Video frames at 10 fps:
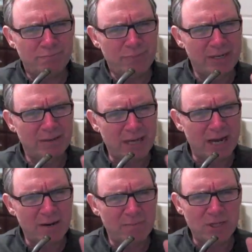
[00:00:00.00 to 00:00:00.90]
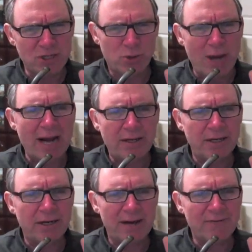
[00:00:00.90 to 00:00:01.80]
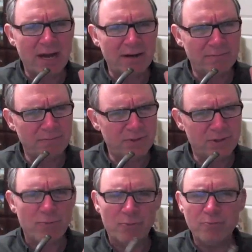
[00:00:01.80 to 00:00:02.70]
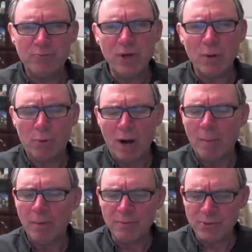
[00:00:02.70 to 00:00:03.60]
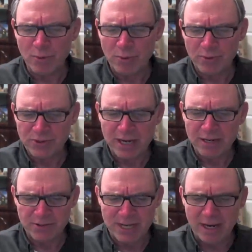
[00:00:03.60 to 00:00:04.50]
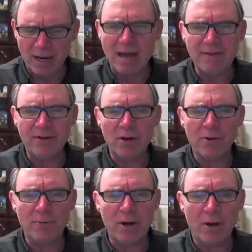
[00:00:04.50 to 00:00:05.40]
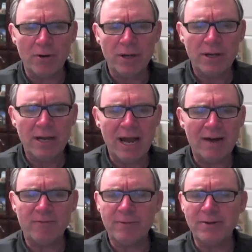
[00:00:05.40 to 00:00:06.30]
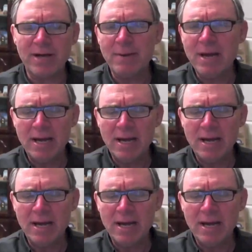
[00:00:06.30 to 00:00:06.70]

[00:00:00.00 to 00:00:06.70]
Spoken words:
being kind of distracted and I've got some problems, what we say in life, that we all have from time to time,